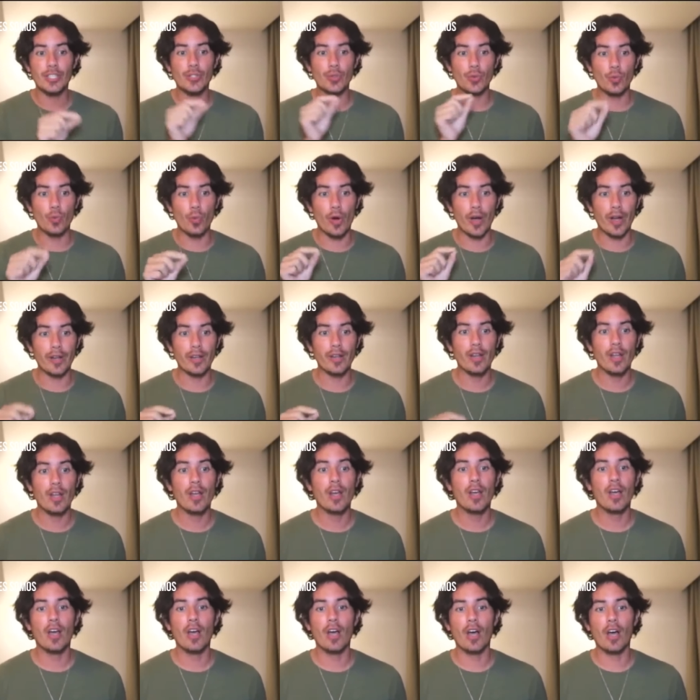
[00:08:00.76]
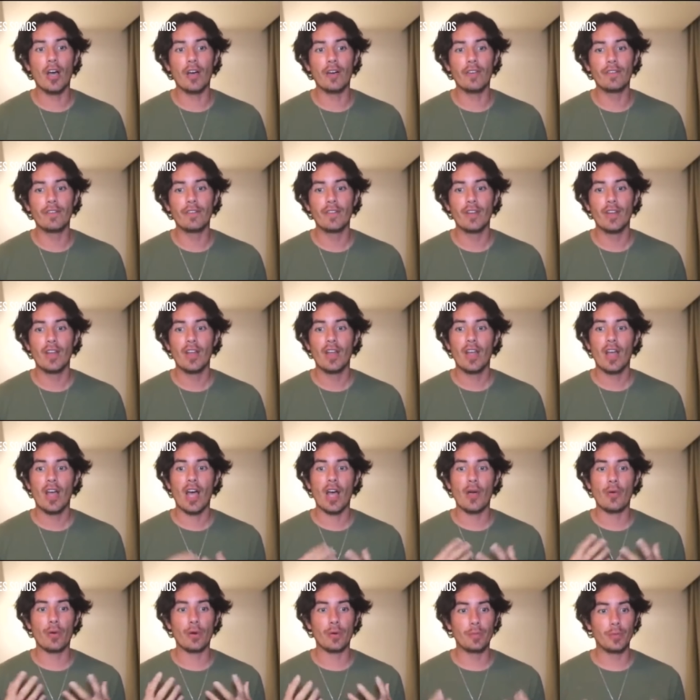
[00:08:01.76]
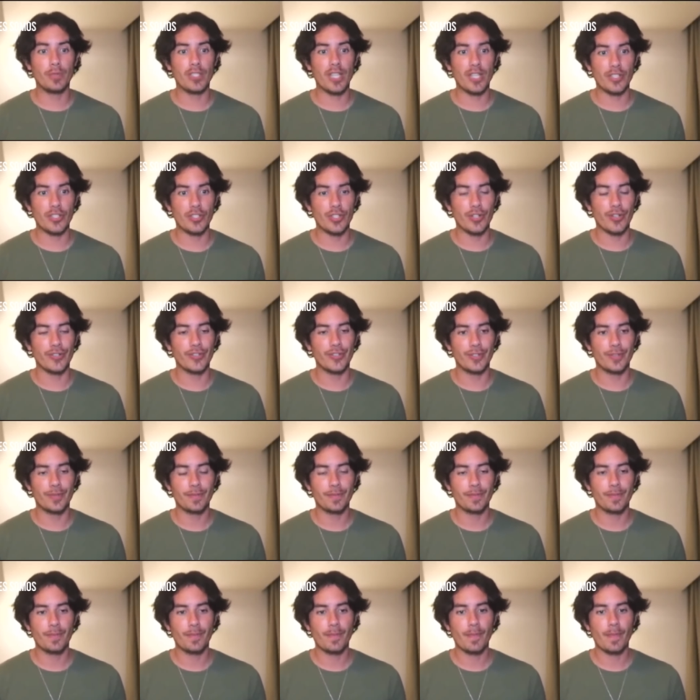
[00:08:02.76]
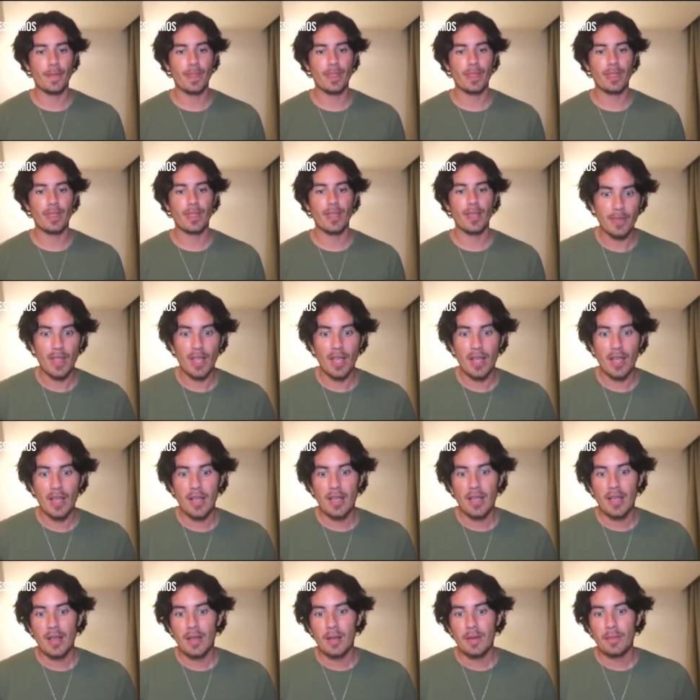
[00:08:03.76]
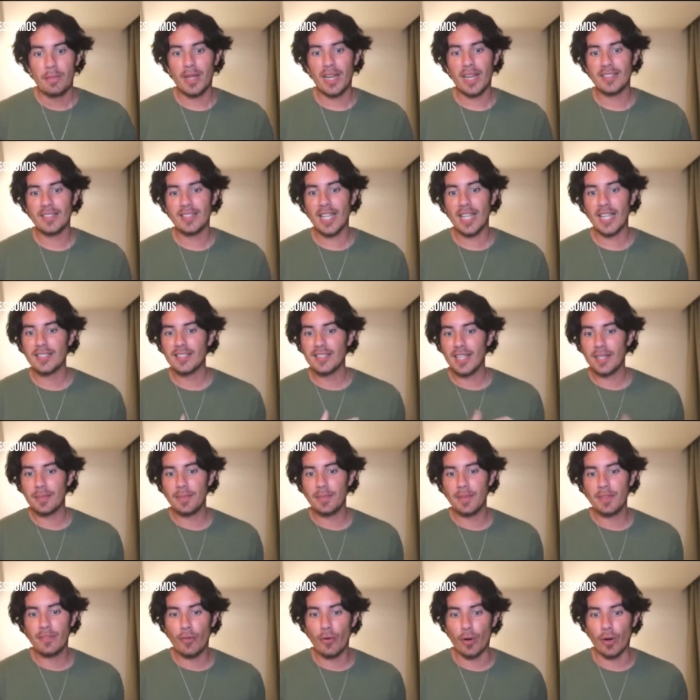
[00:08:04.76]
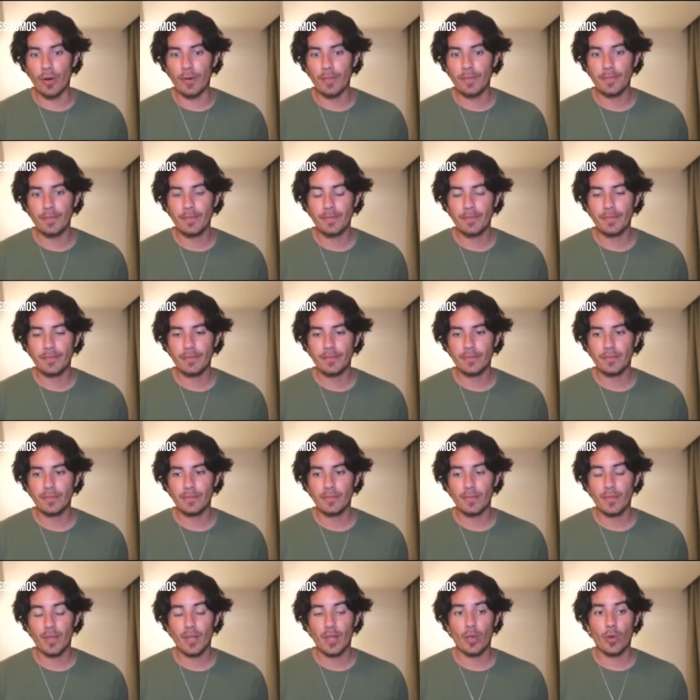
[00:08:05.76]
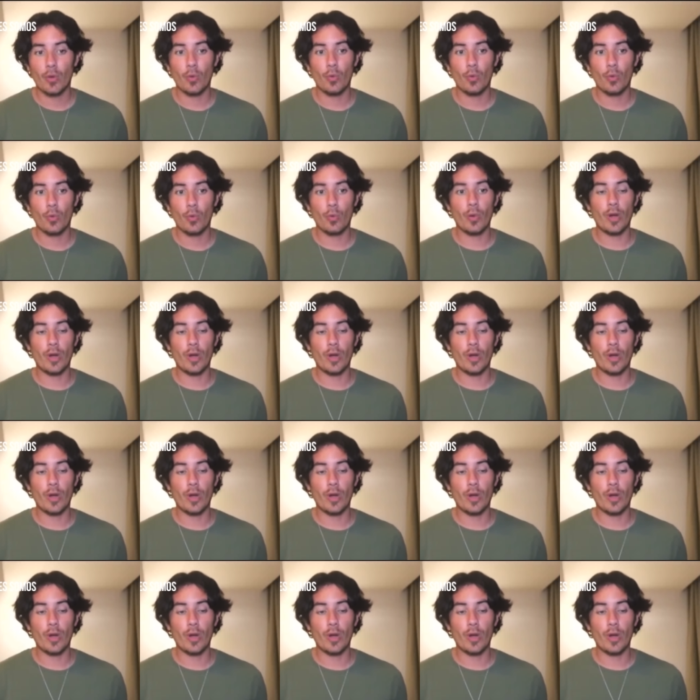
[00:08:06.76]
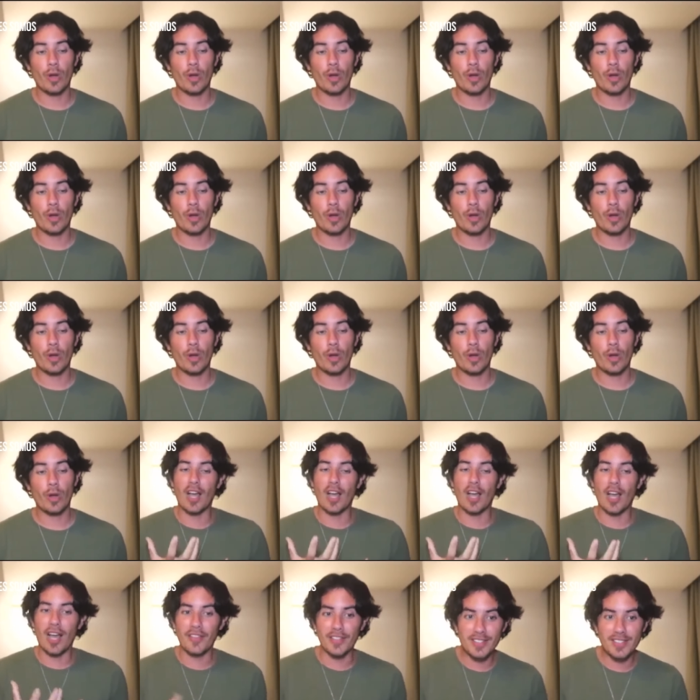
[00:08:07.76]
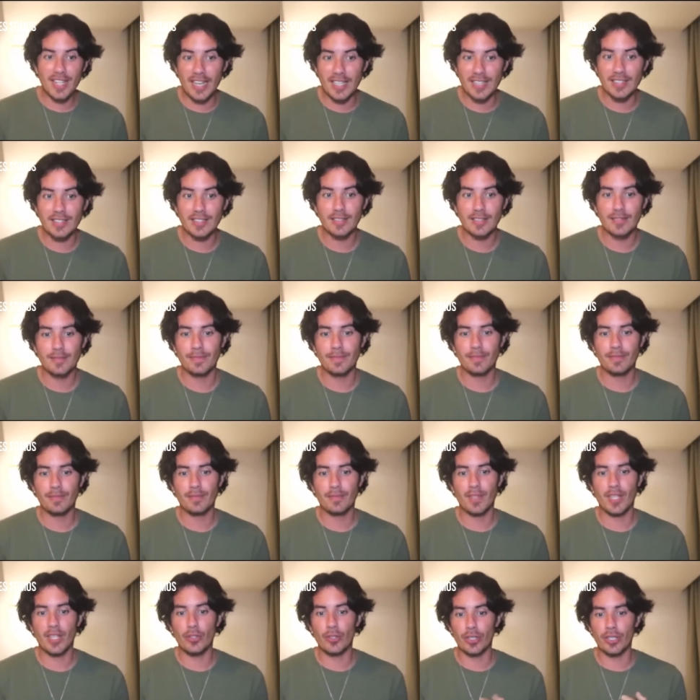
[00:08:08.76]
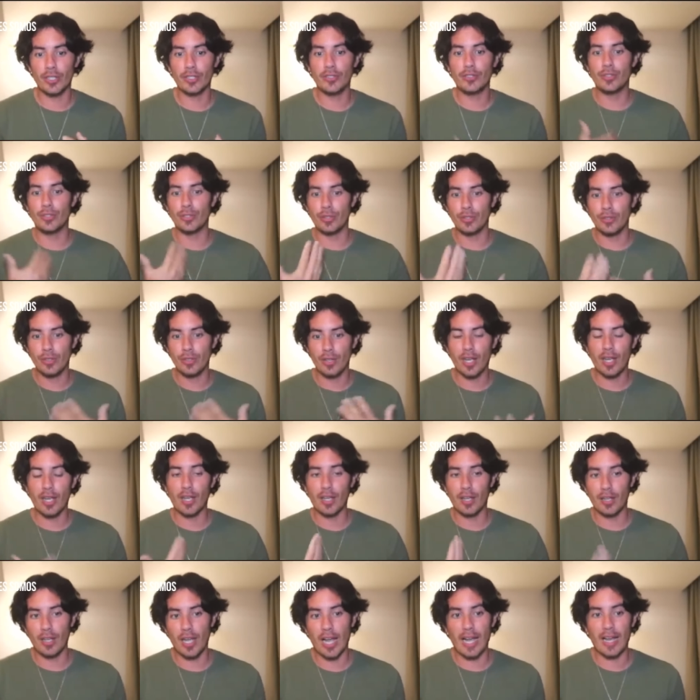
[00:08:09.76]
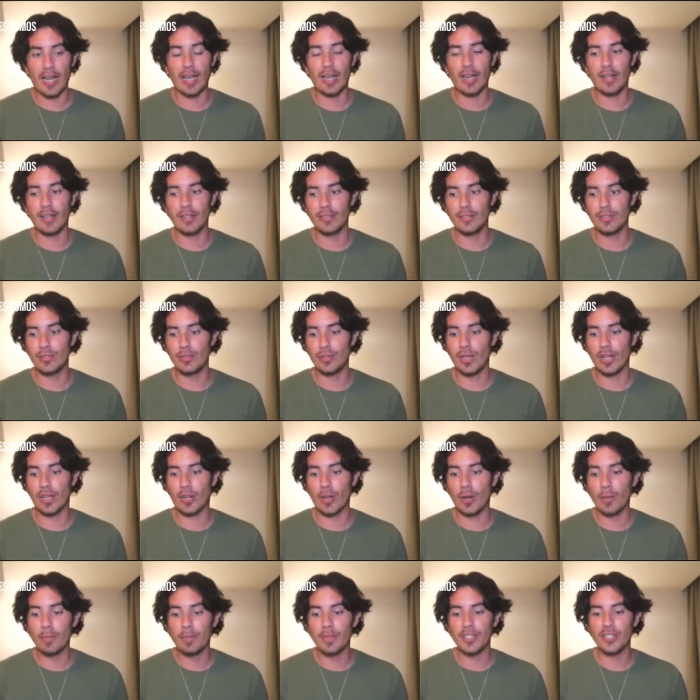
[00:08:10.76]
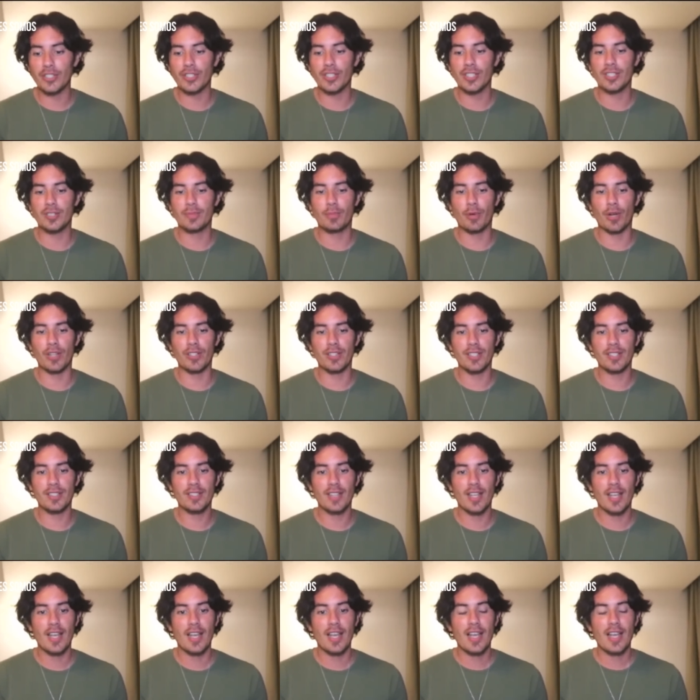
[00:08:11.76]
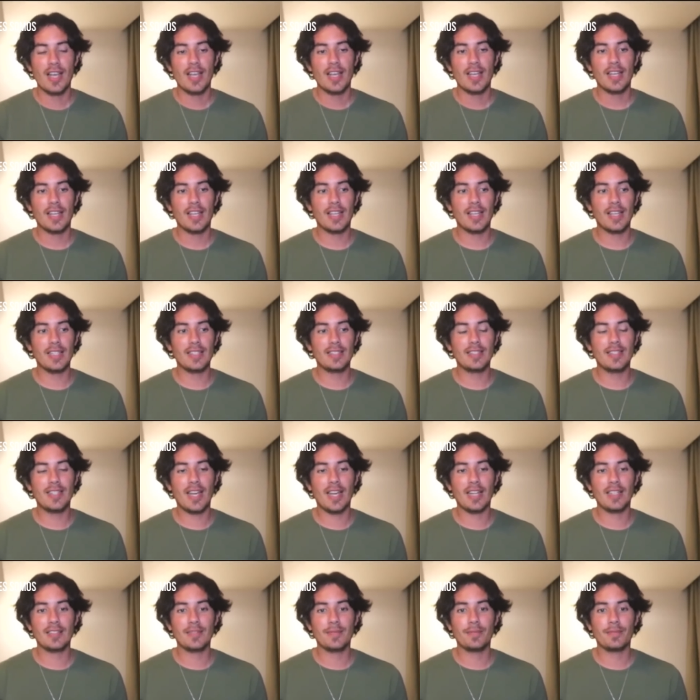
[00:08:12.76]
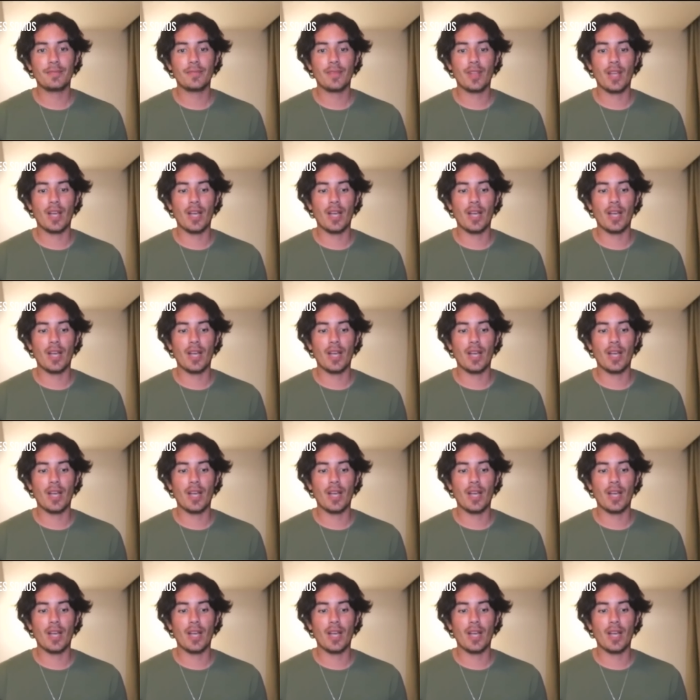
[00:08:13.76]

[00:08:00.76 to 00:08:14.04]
each one of our potentials. But as I said before, what we have to understand in order to accomplish this process is that